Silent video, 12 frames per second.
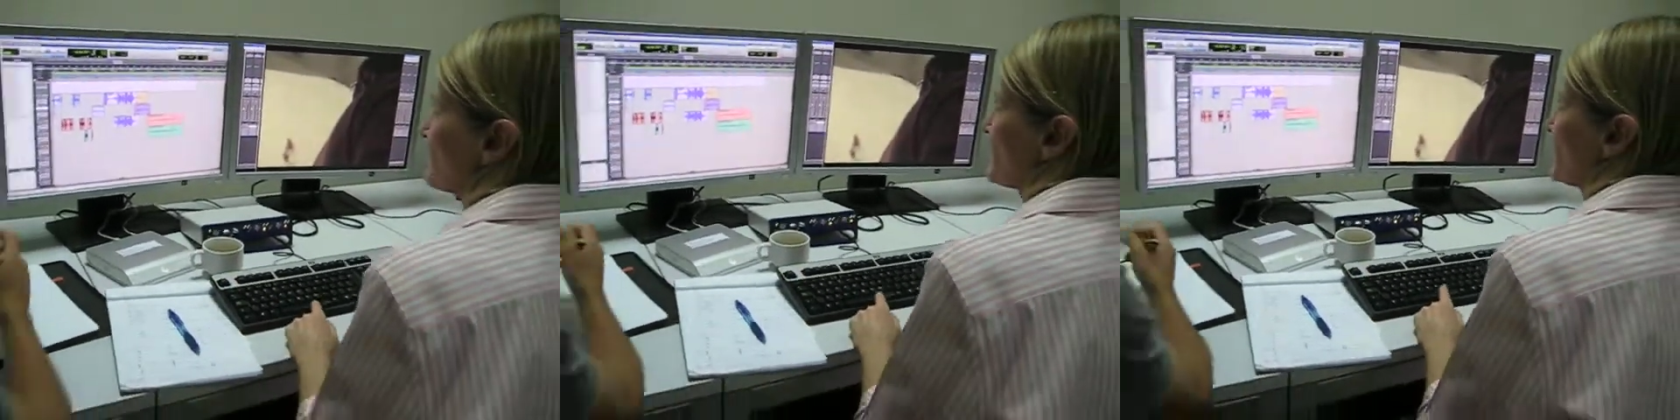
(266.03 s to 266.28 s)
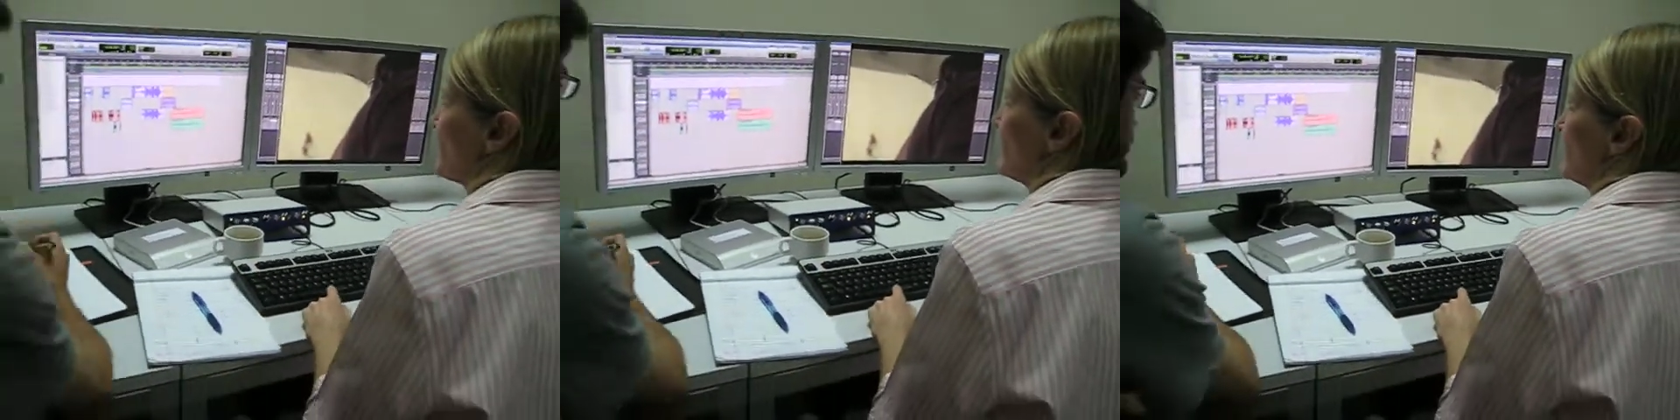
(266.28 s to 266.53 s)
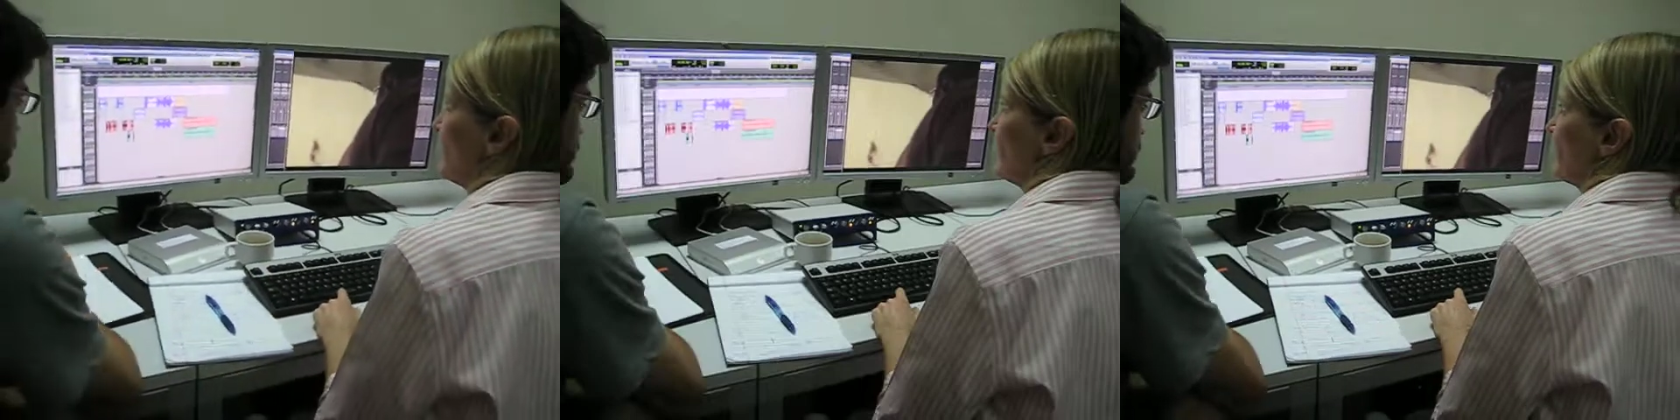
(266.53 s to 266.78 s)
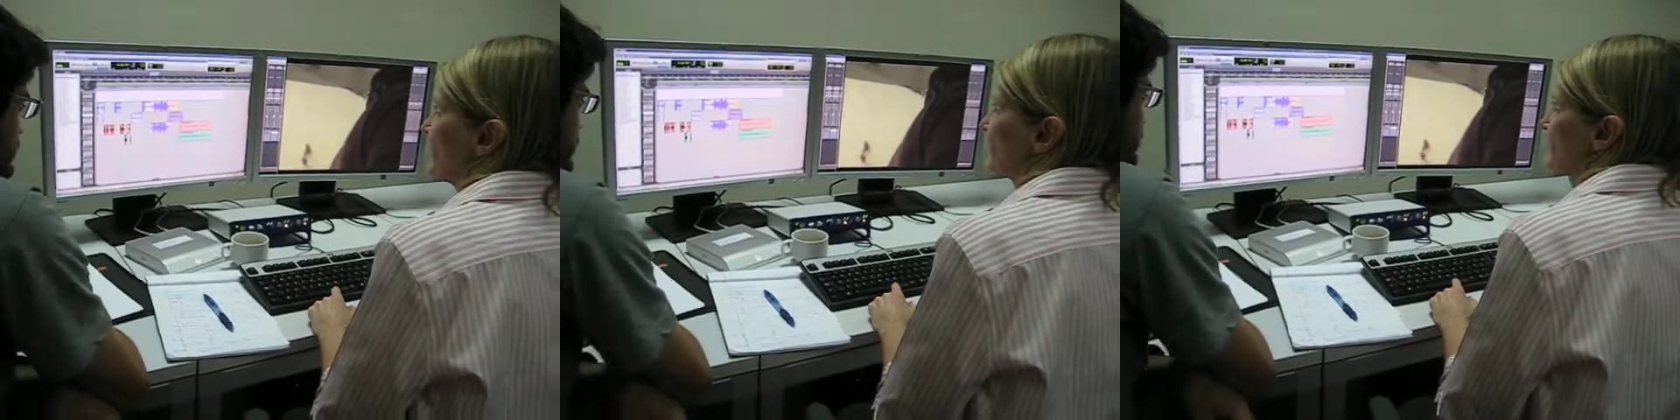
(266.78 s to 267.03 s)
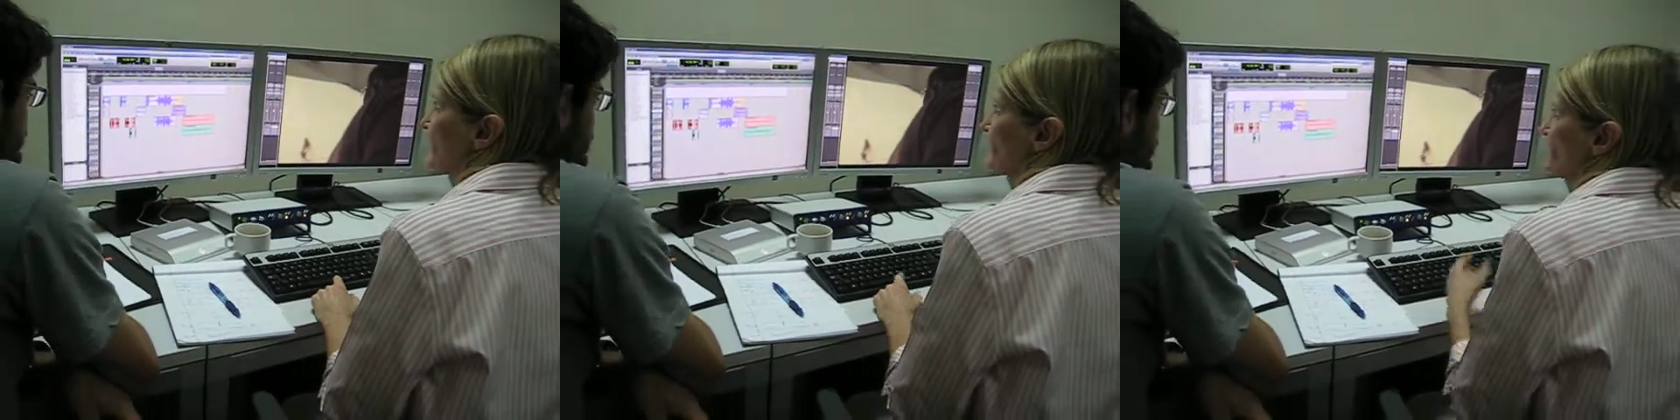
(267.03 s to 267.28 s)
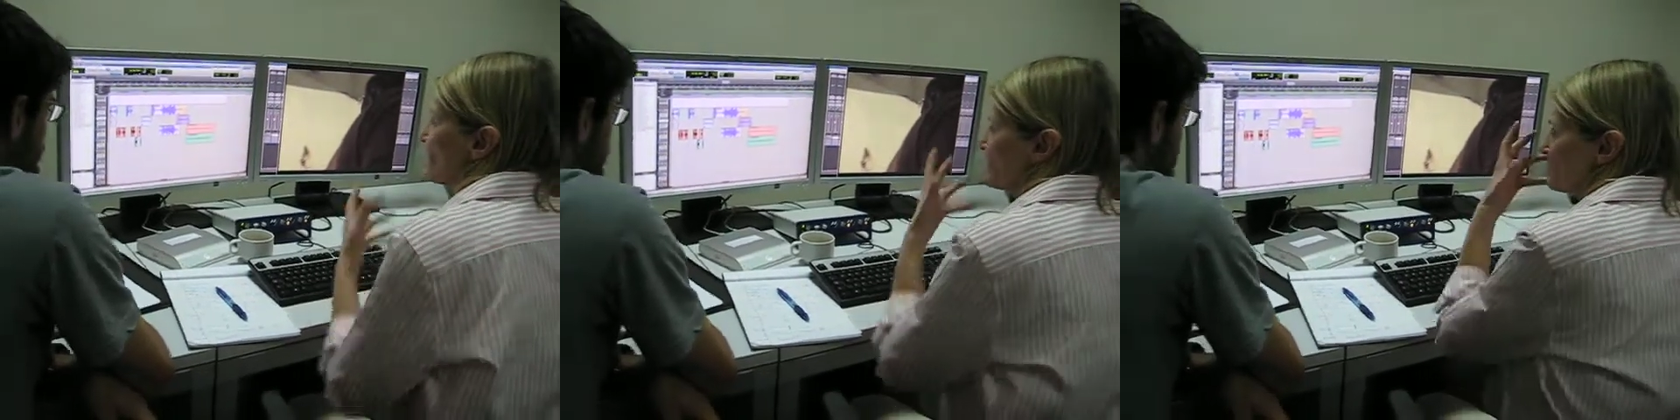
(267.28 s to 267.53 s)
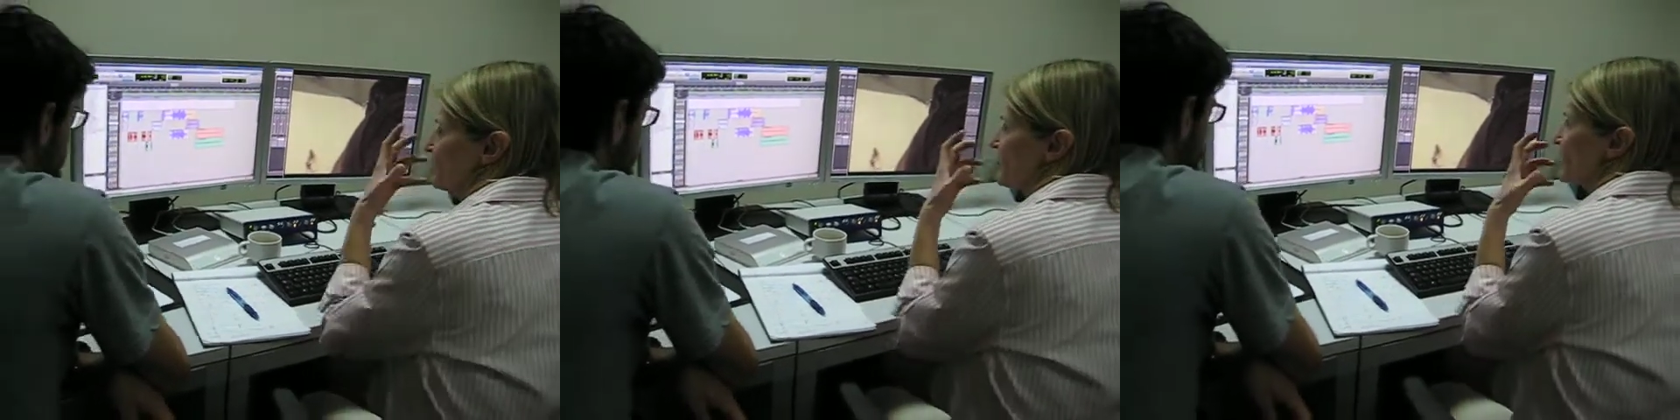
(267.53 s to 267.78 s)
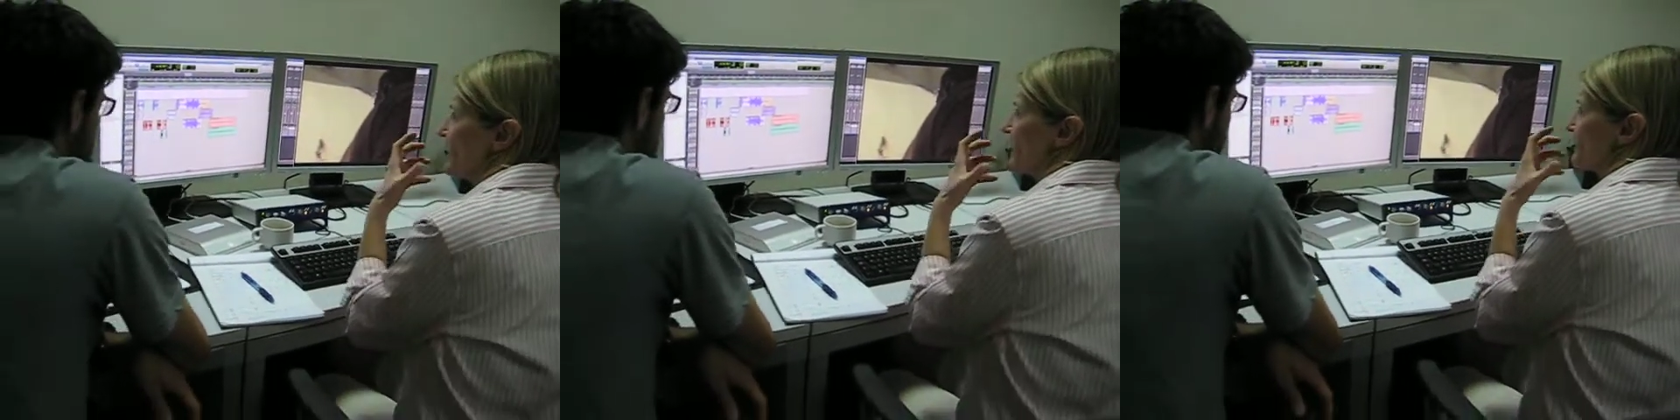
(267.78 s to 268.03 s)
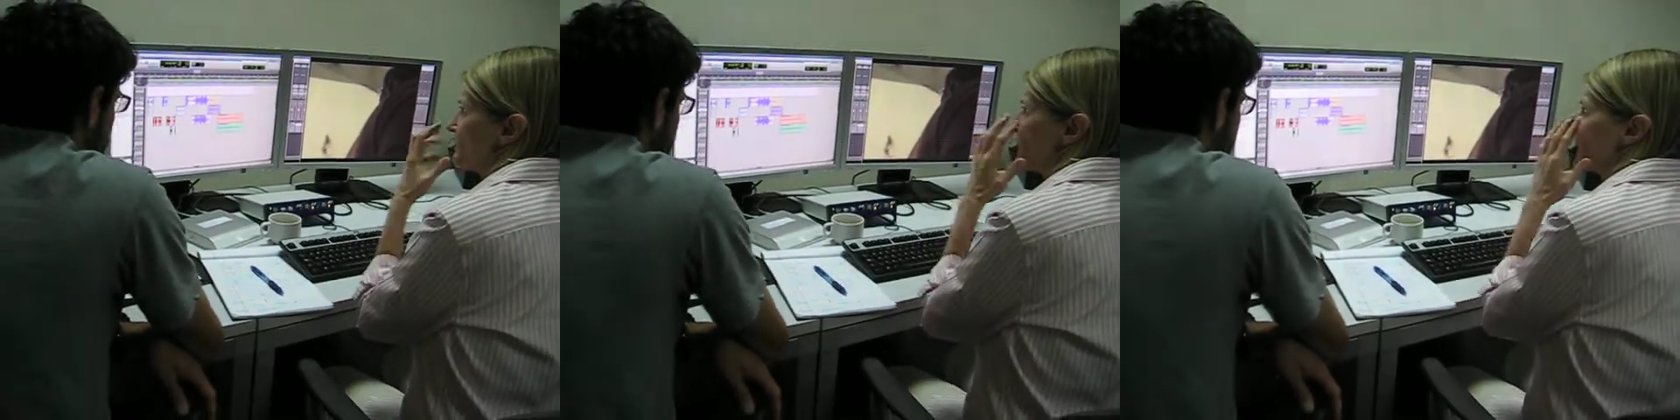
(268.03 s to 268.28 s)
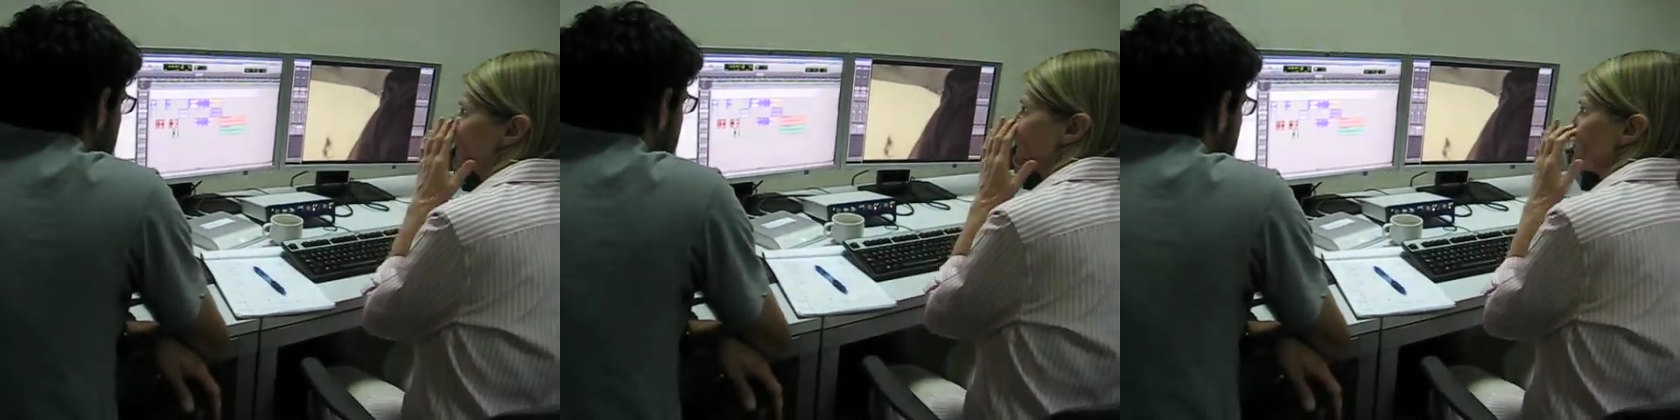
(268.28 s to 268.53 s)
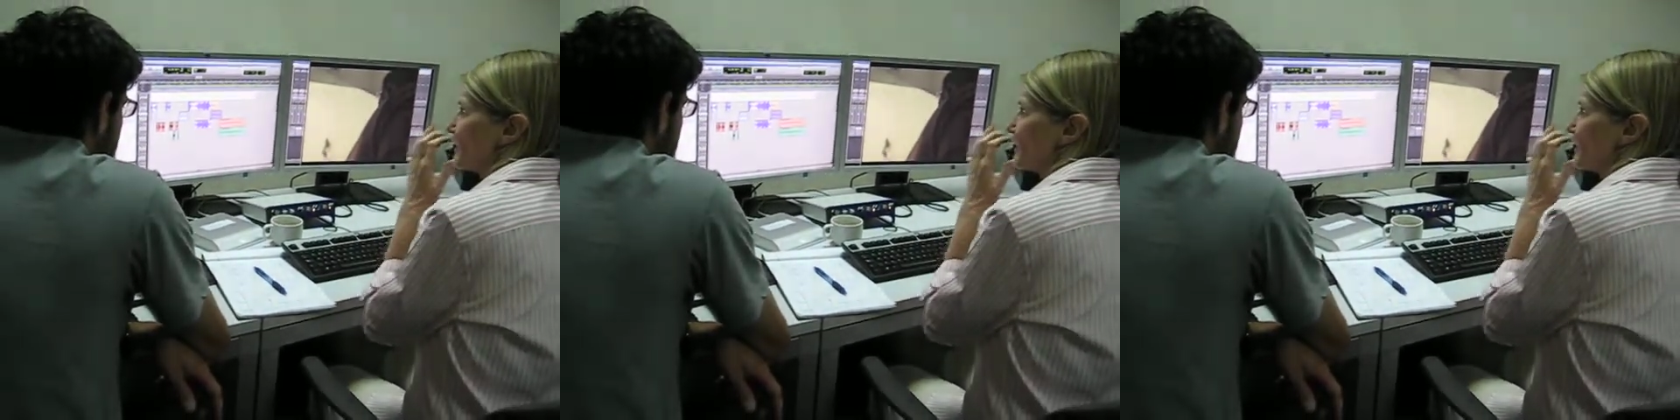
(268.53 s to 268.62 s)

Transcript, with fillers: but doesn't have to always be on mic